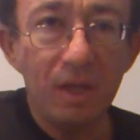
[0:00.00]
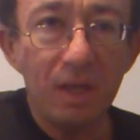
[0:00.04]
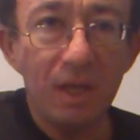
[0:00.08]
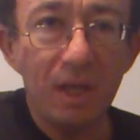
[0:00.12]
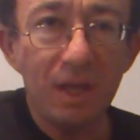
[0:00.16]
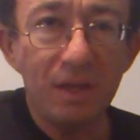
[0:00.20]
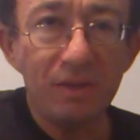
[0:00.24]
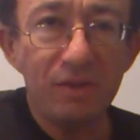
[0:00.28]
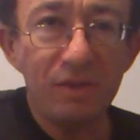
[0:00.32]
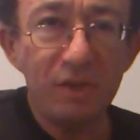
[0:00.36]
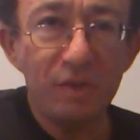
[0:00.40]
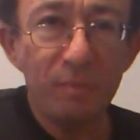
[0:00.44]

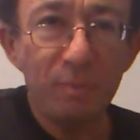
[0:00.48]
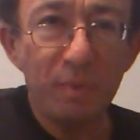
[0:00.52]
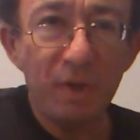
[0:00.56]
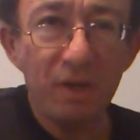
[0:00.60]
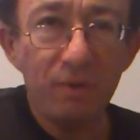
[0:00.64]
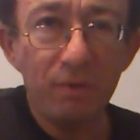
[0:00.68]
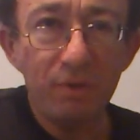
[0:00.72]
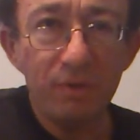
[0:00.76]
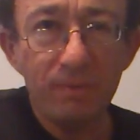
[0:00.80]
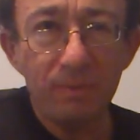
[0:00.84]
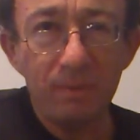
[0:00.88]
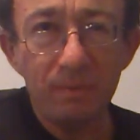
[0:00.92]
gets his
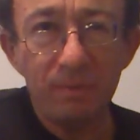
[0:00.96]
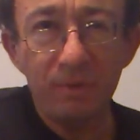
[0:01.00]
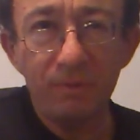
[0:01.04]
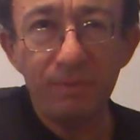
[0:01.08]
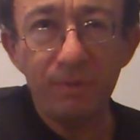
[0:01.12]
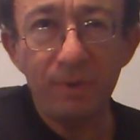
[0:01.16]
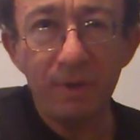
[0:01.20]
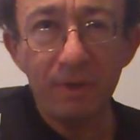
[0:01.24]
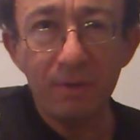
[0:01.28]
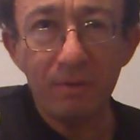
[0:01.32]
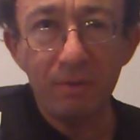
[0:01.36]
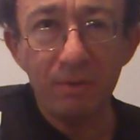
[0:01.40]
powers from the
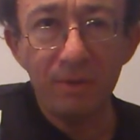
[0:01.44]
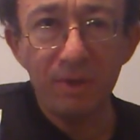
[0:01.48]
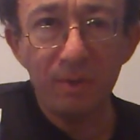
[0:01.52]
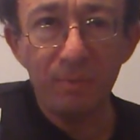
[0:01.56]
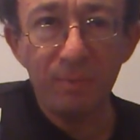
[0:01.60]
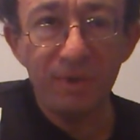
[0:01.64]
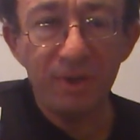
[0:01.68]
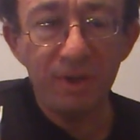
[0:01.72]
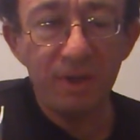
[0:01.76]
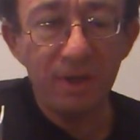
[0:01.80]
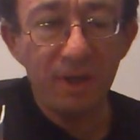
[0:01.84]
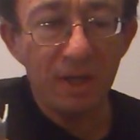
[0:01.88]
falcon, the
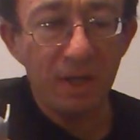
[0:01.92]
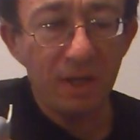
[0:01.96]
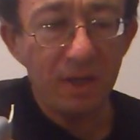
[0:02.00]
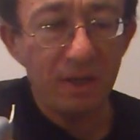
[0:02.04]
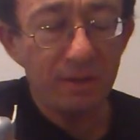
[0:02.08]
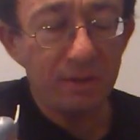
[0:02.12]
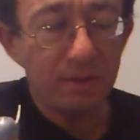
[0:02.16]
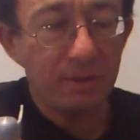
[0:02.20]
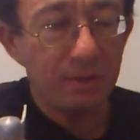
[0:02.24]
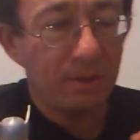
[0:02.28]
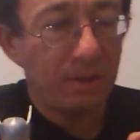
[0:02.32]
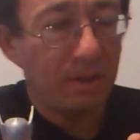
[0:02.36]
bird, I
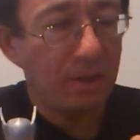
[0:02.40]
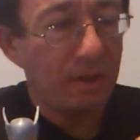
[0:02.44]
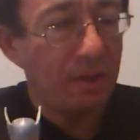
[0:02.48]
guess.